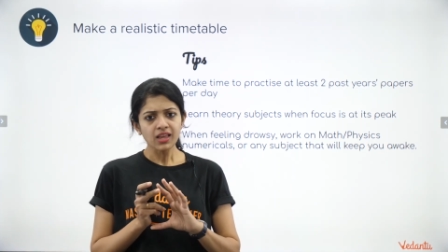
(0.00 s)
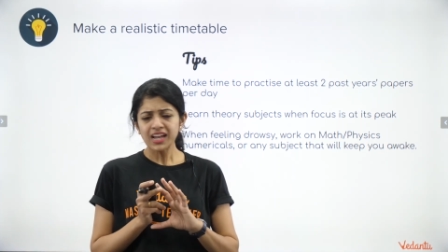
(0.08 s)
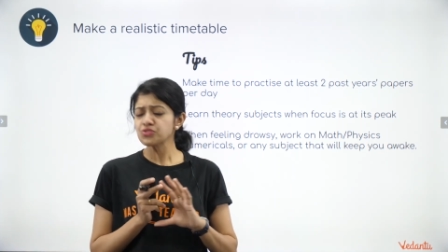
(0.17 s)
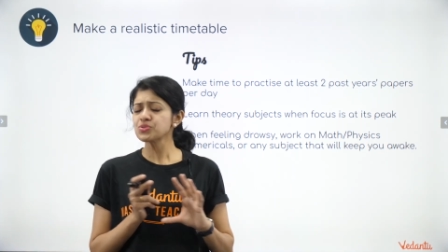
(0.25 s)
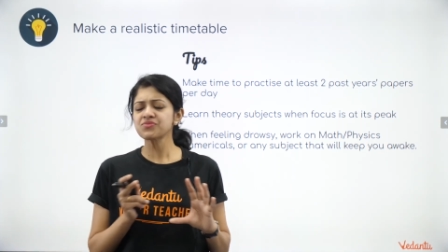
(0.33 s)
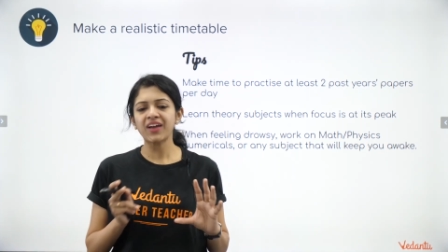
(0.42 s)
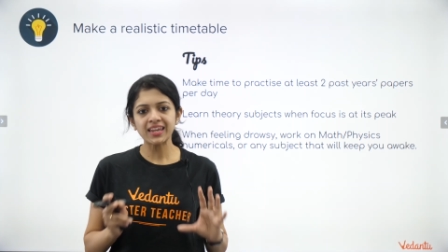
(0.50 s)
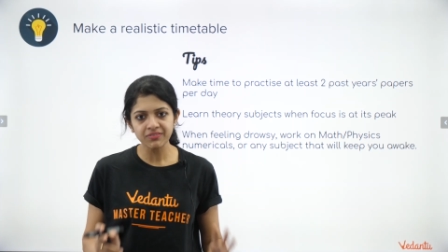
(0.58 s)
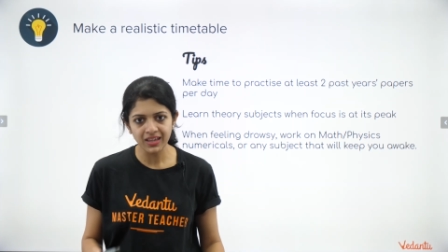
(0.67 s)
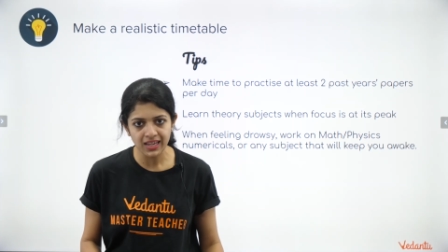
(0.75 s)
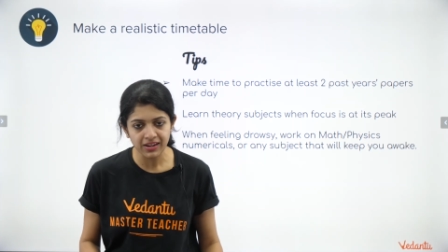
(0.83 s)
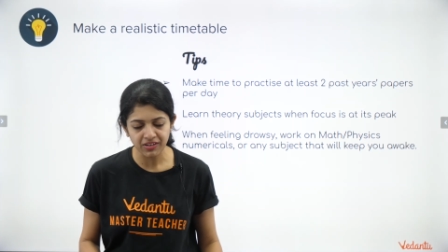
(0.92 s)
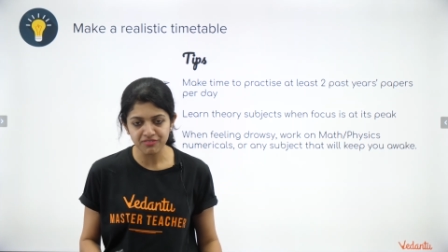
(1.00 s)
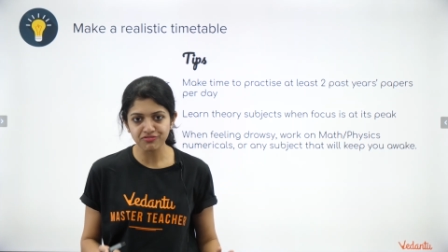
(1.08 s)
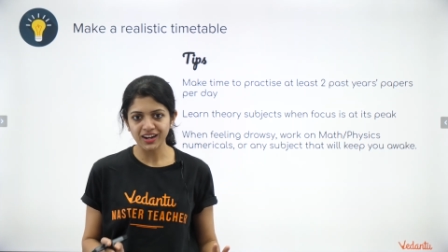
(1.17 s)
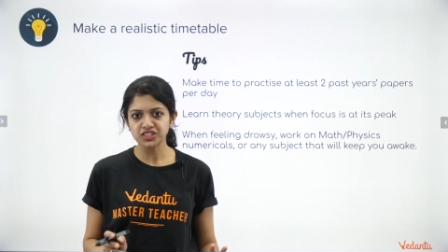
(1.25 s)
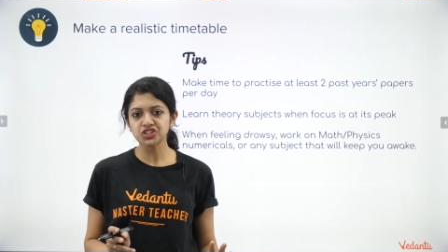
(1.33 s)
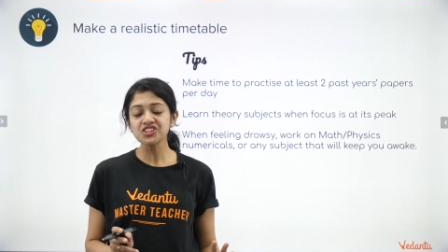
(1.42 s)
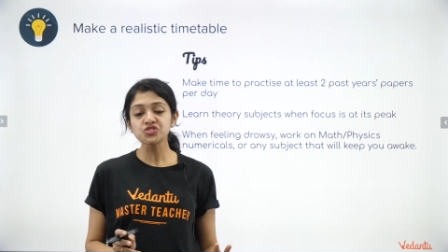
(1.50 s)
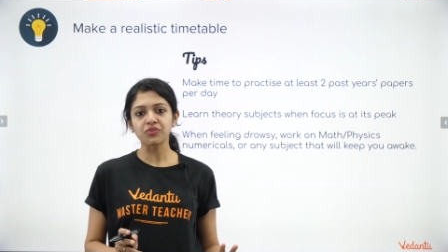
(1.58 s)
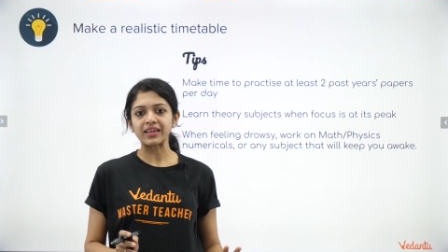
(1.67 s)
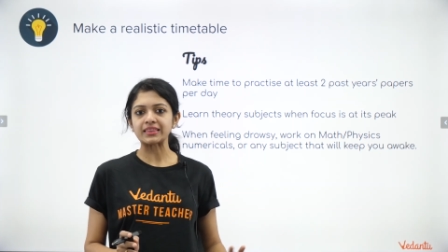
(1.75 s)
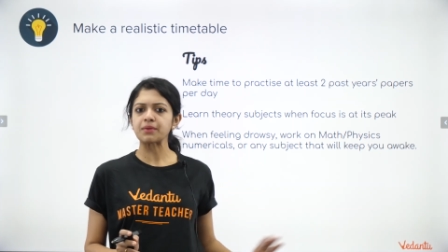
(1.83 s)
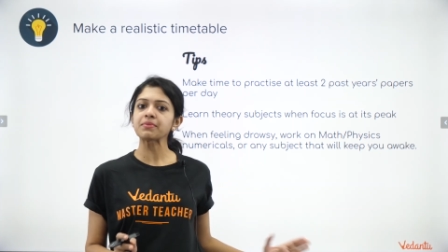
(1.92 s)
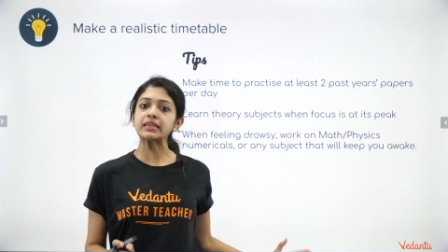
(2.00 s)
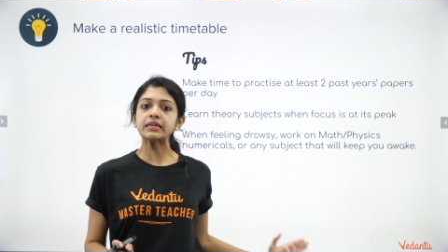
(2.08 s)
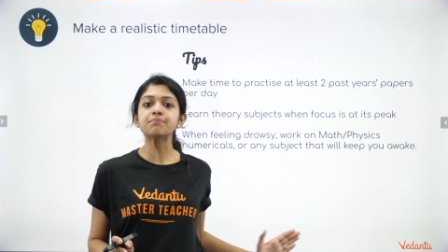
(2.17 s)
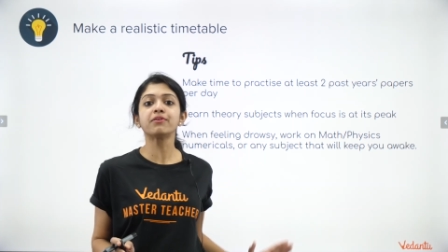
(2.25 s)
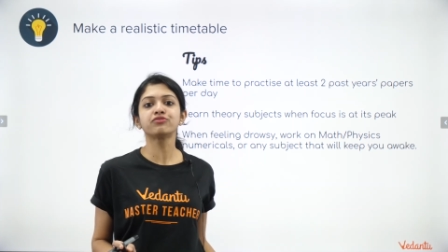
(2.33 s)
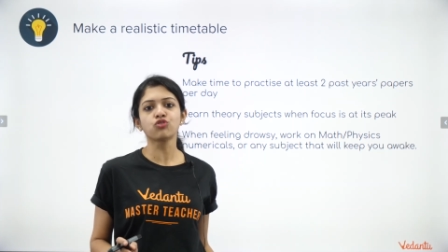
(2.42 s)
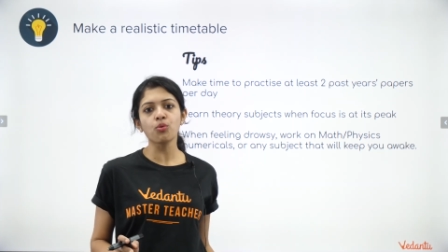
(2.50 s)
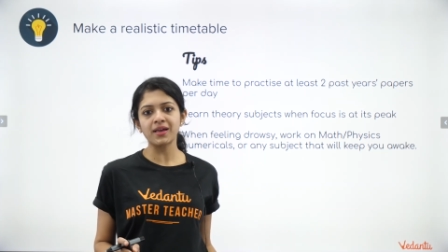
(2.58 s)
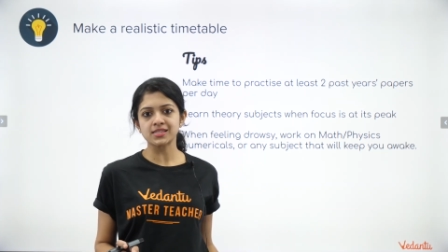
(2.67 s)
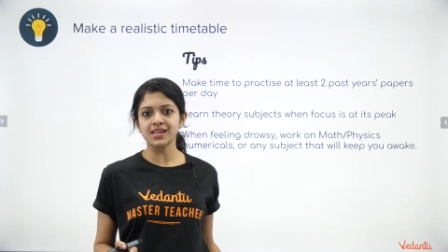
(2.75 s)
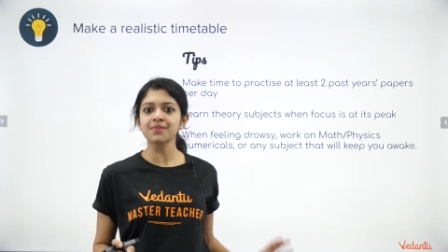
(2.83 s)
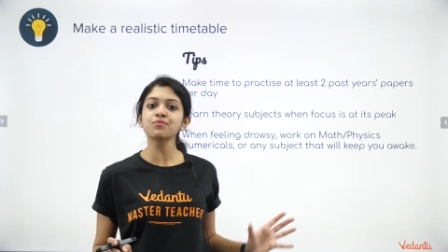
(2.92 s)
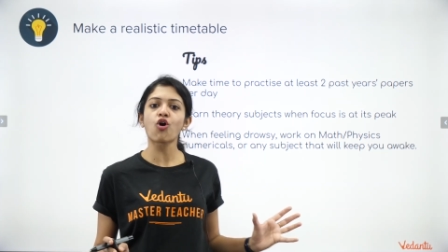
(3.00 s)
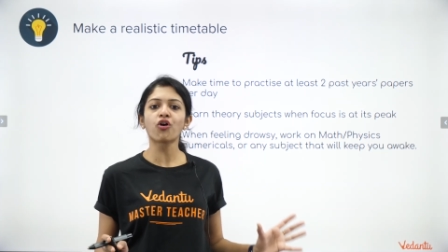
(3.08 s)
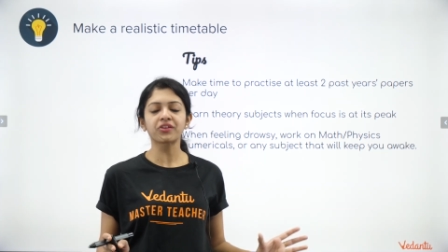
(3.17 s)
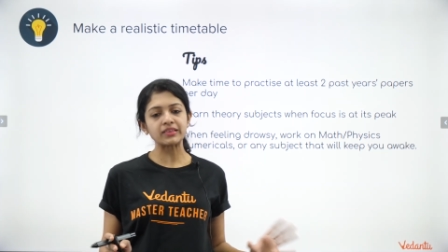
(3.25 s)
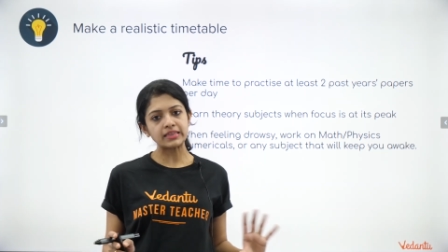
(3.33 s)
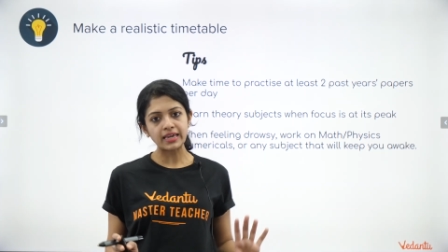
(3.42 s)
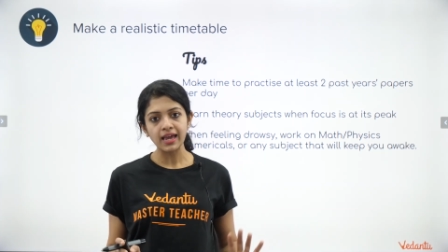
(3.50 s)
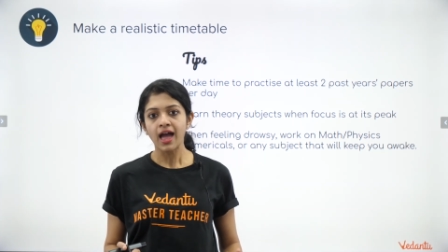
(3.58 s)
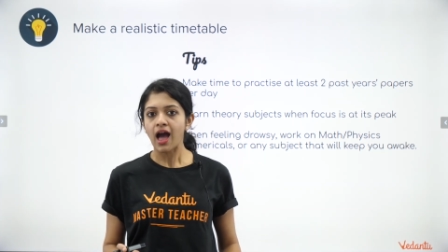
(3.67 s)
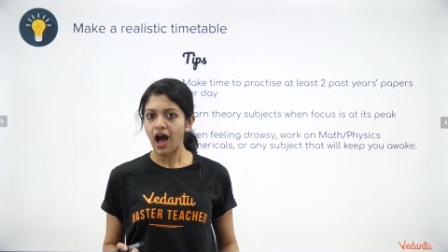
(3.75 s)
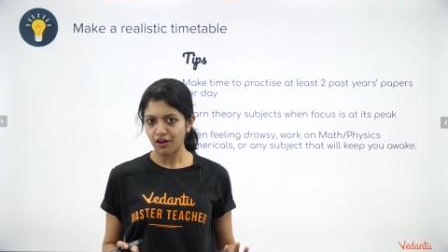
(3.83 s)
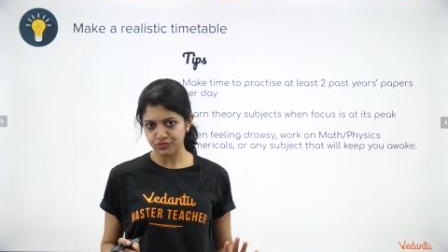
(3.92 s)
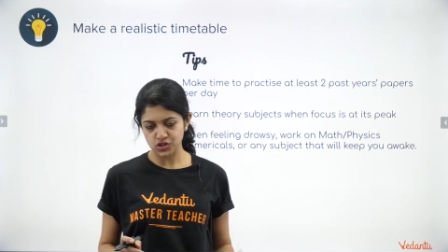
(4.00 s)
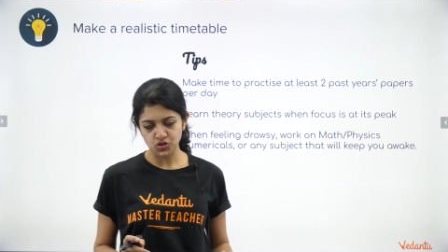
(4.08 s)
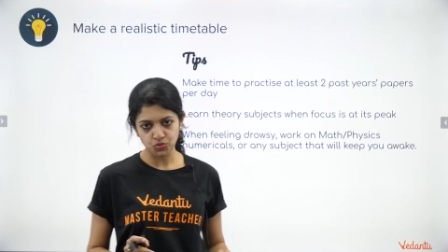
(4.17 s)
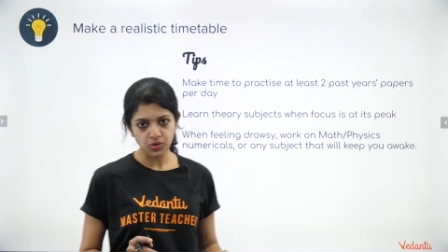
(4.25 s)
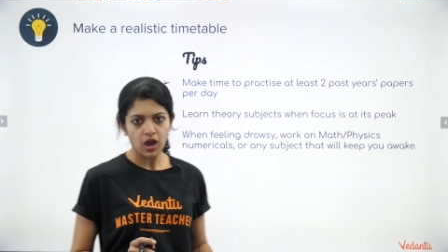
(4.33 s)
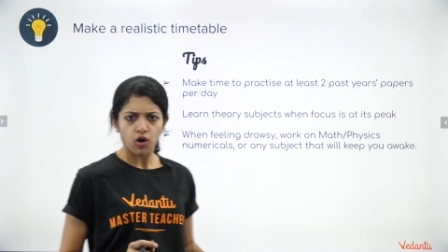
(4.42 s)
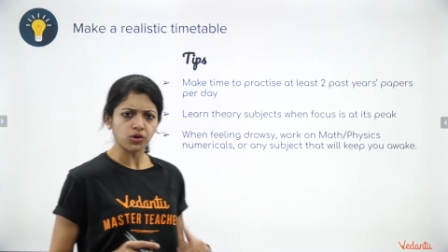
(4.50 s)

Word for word: It was very, very refreshing to read them either before bedtime or in the afternoon.